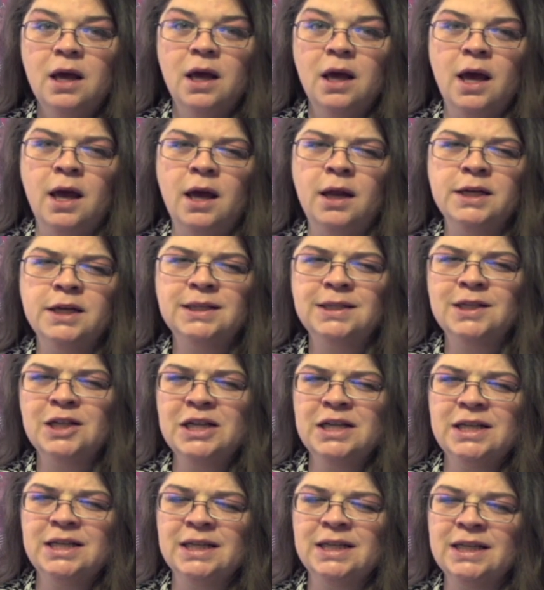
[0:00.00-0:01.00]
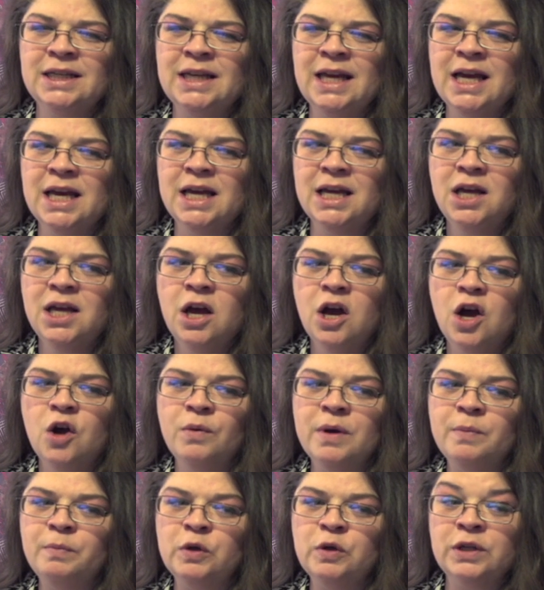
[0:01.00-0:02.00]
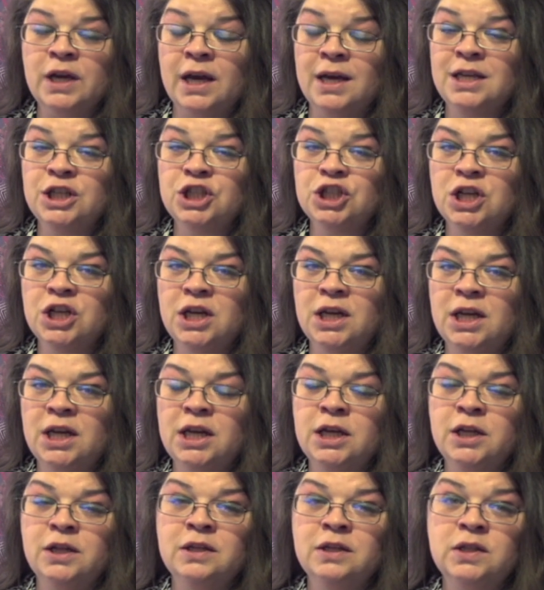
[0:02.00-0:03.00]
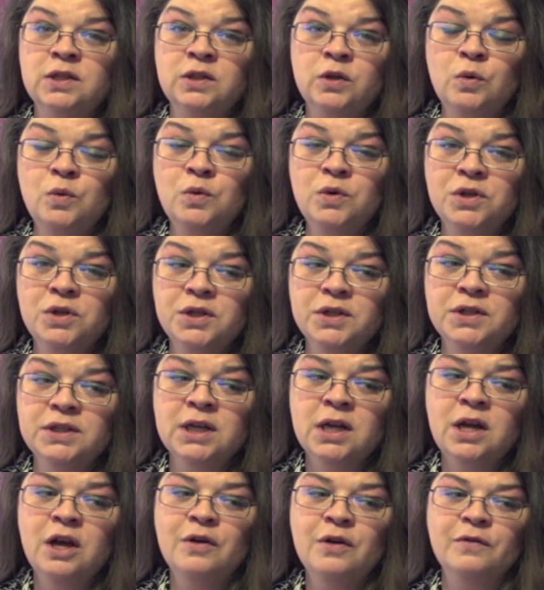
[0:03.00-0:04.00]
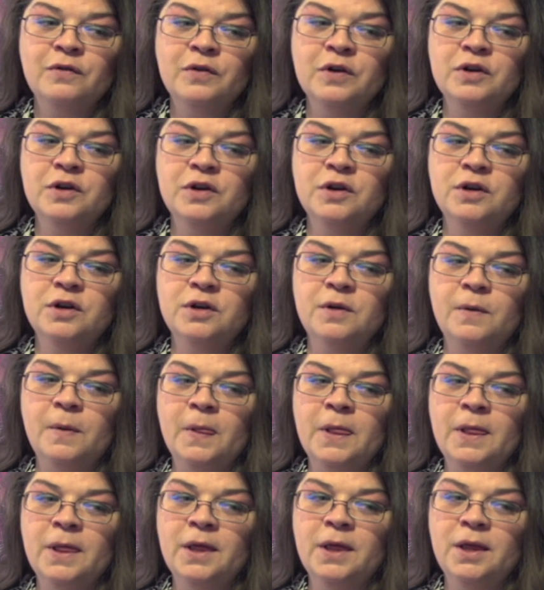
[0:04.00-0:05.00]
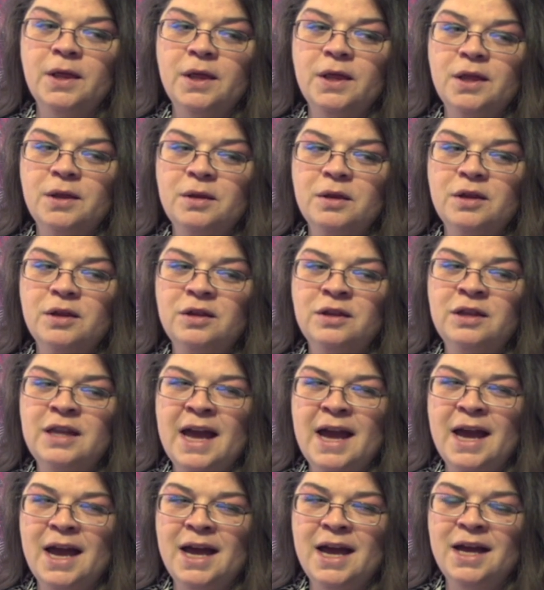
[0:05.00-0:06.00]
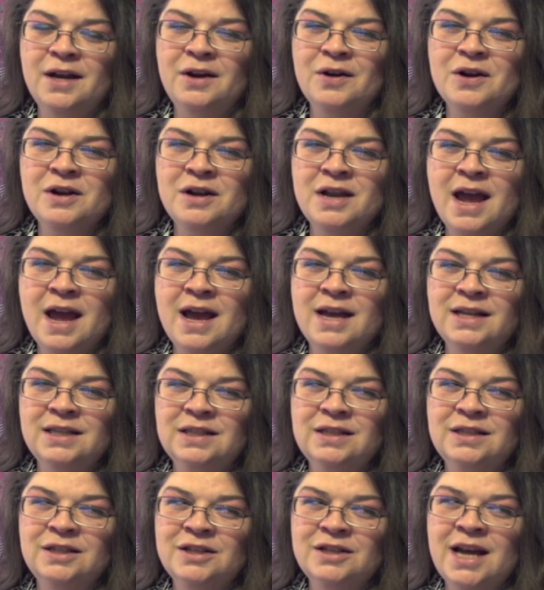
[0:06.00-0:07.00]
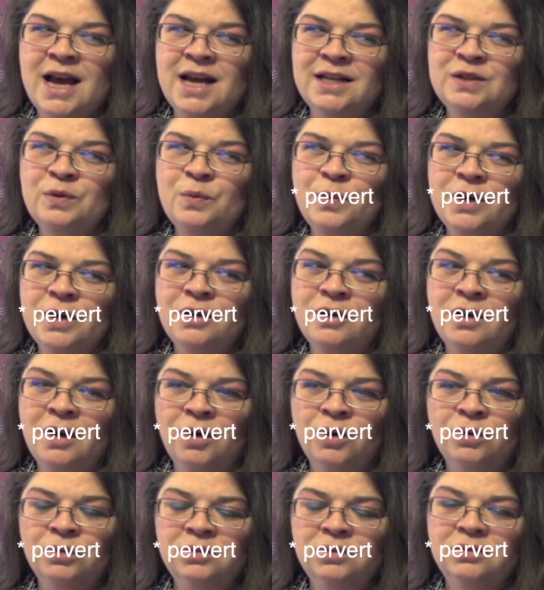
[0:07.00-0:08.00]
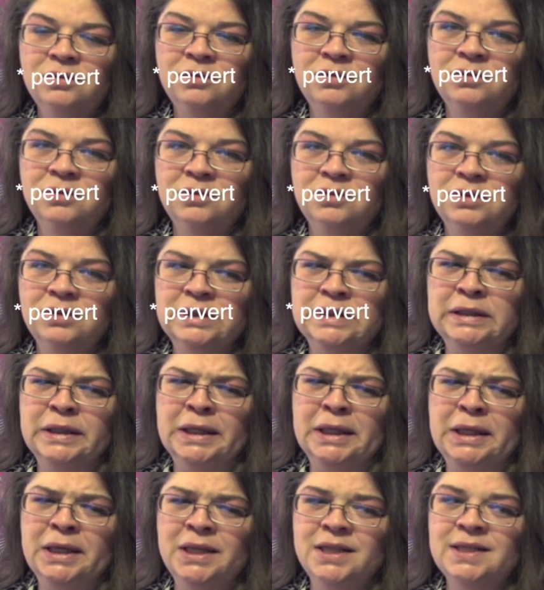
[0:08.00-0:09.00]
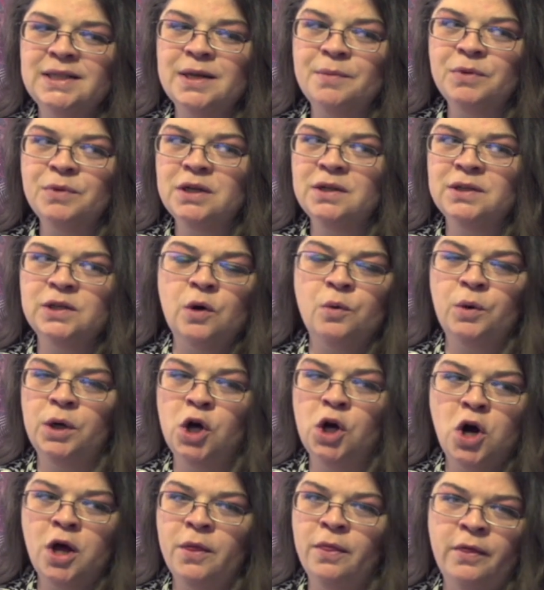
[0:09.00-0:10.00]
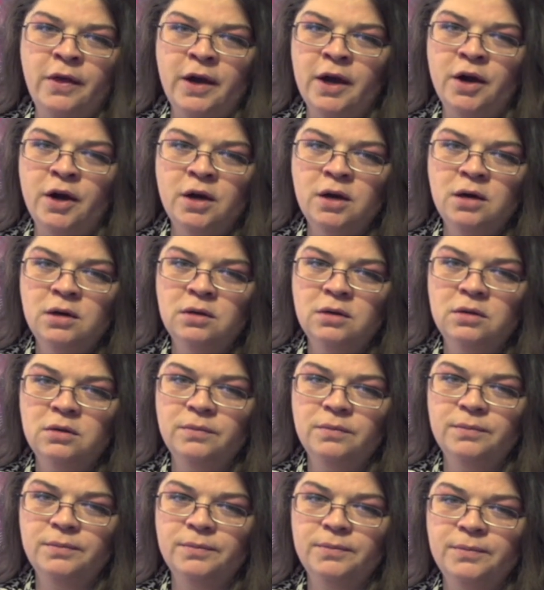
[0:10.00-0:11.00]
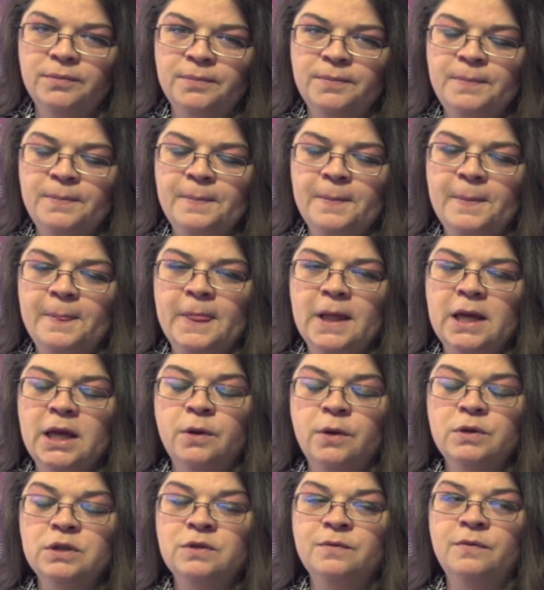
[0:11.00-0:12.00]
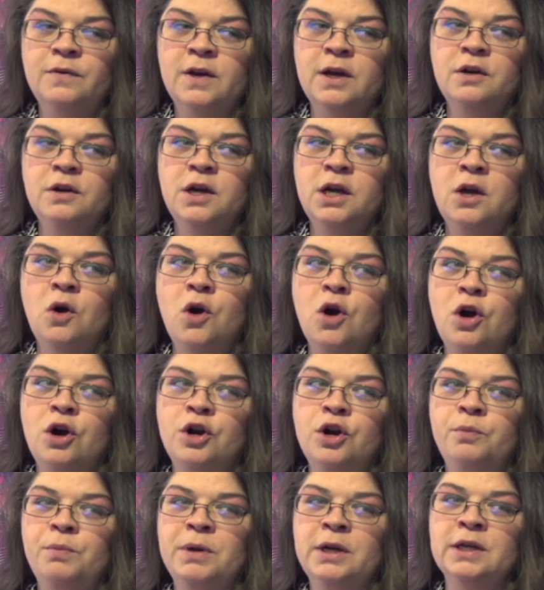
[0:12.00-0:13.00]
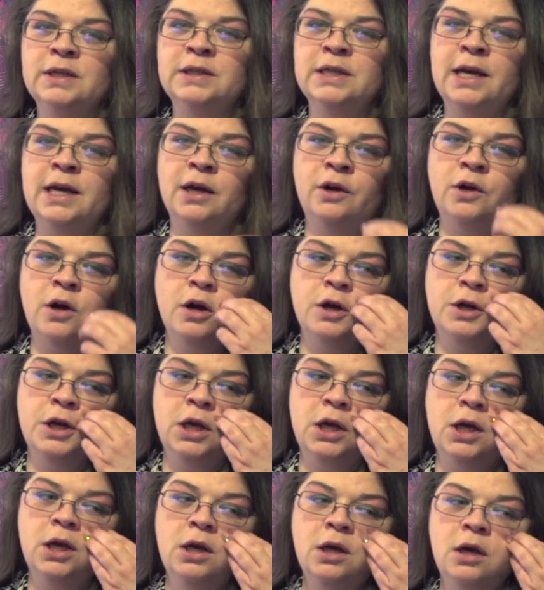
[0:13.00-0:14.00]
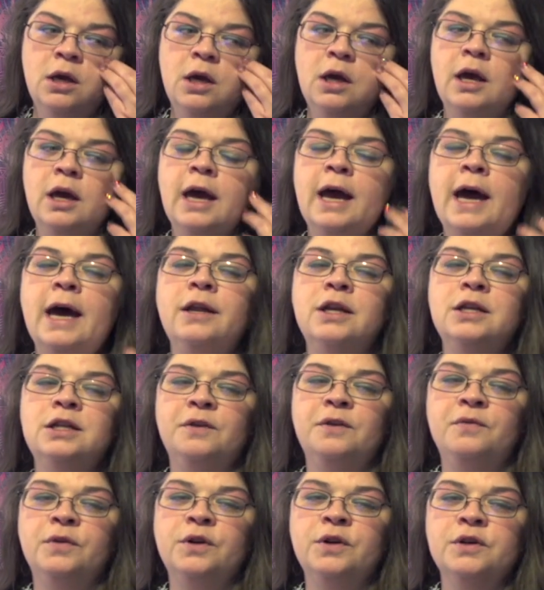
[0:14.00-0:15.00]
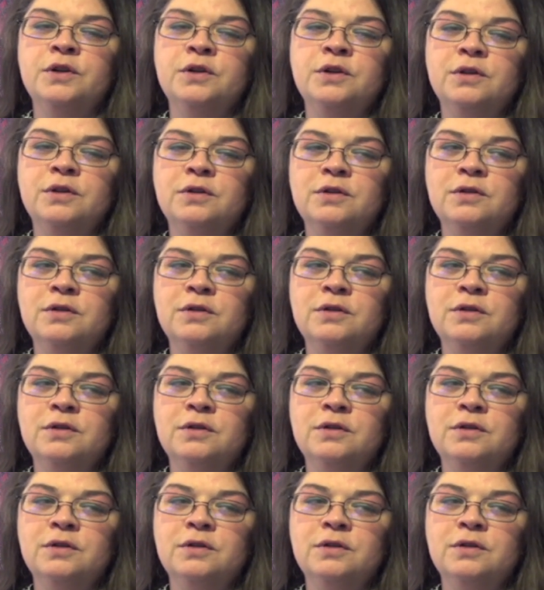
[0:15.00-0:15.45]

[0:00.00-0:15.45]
And I started to get a reputation in schools for her dad's a weirdo. Like, something's going on there. It was very hard because I had already had a difficult